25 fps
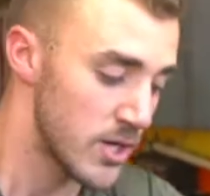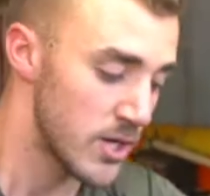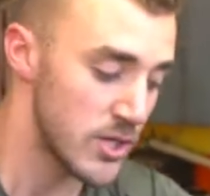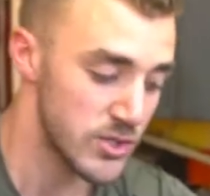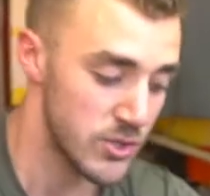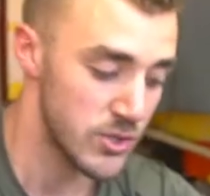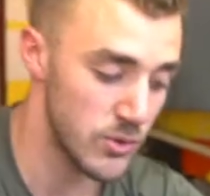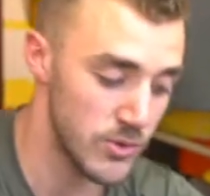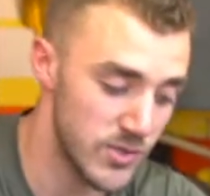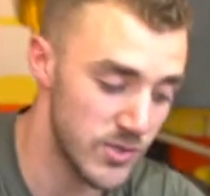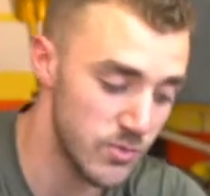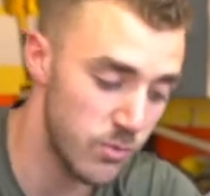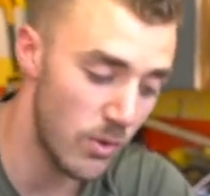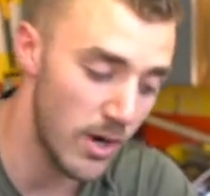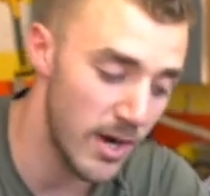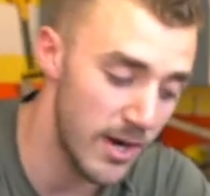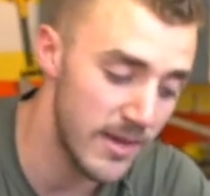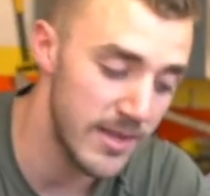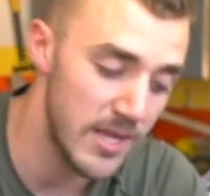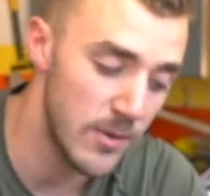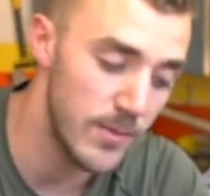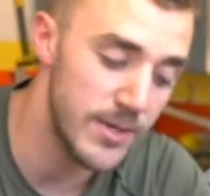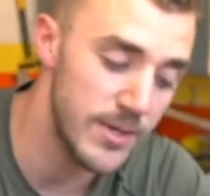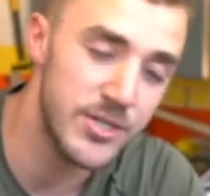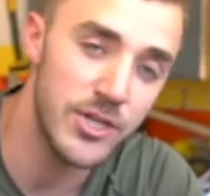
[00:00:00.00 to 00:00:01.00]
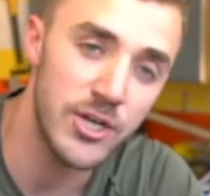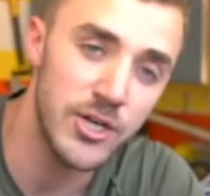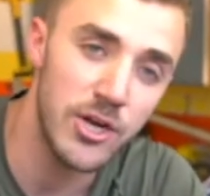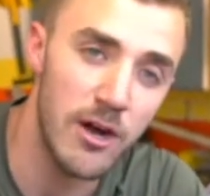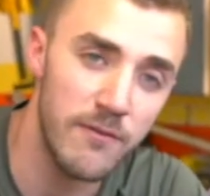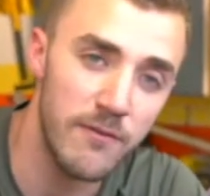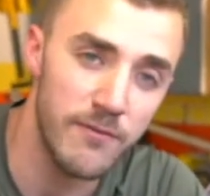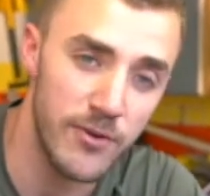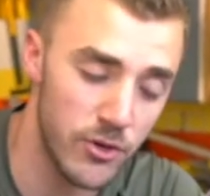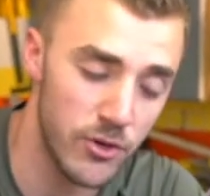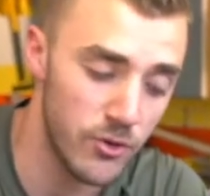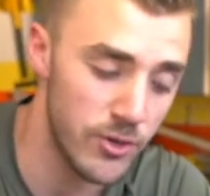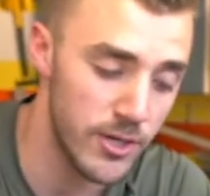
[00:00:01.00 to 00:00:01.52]
So this wire that we took
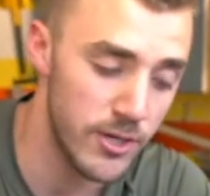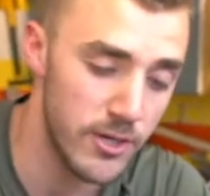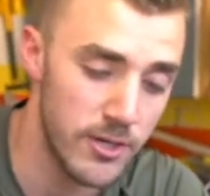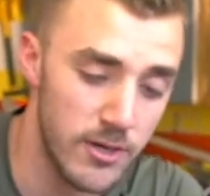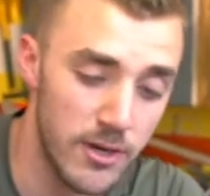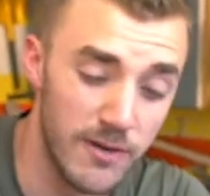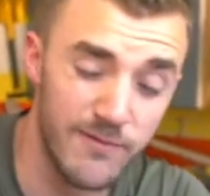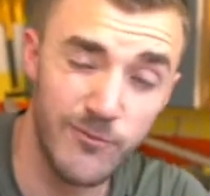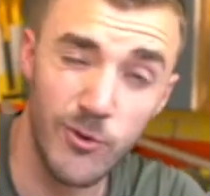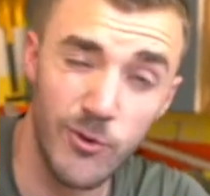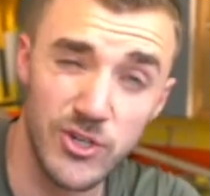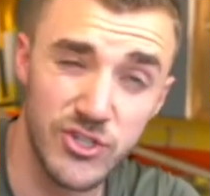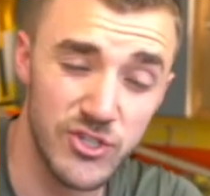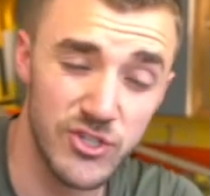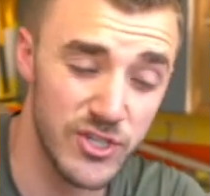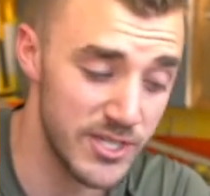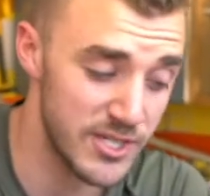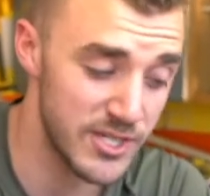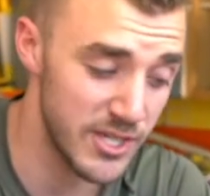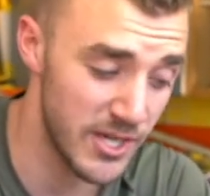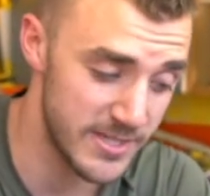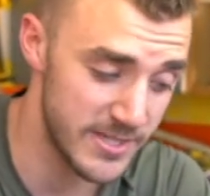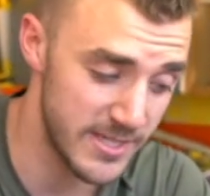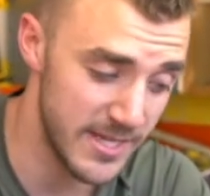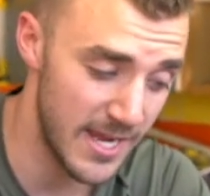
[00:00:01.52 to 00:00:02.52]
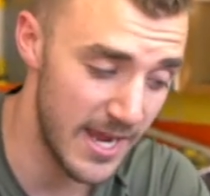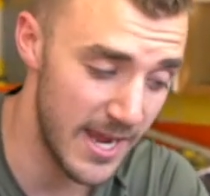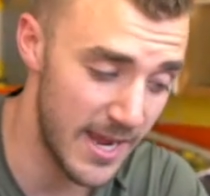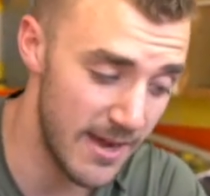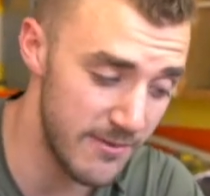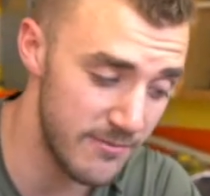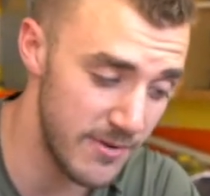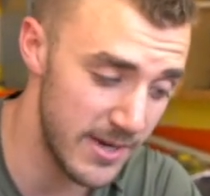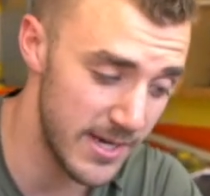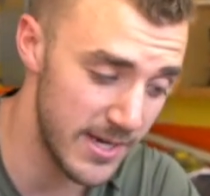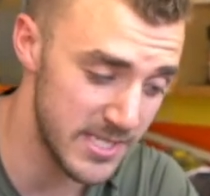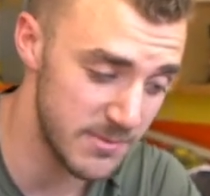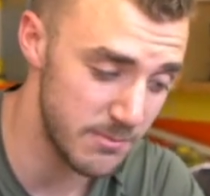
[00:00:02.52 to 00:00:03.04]
off earlier, unfortunately doesn't
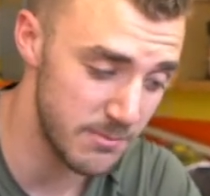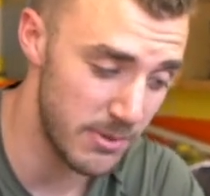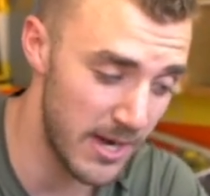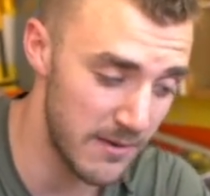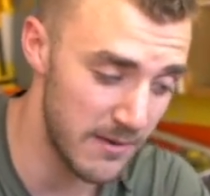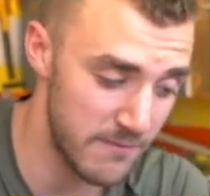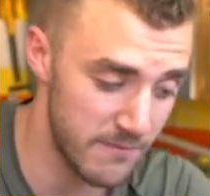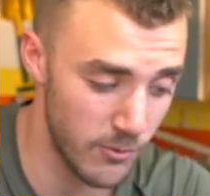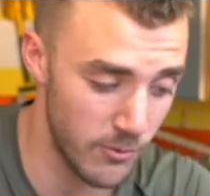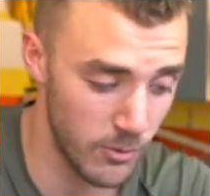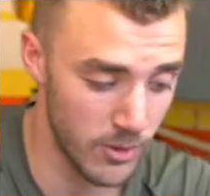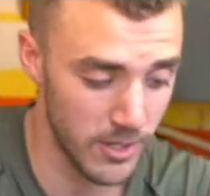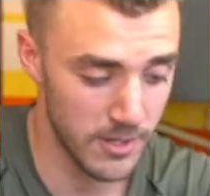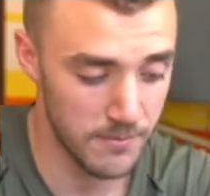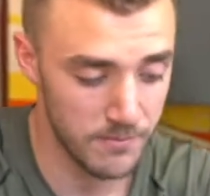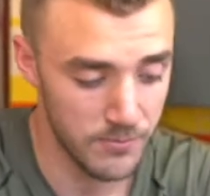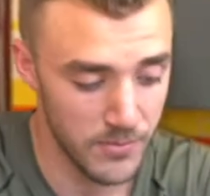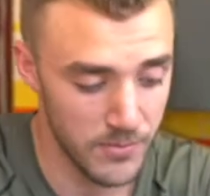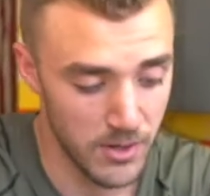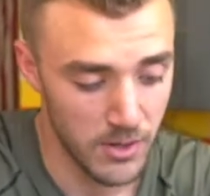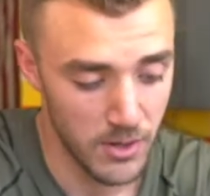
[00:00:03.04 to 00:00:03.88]
have a spot for it.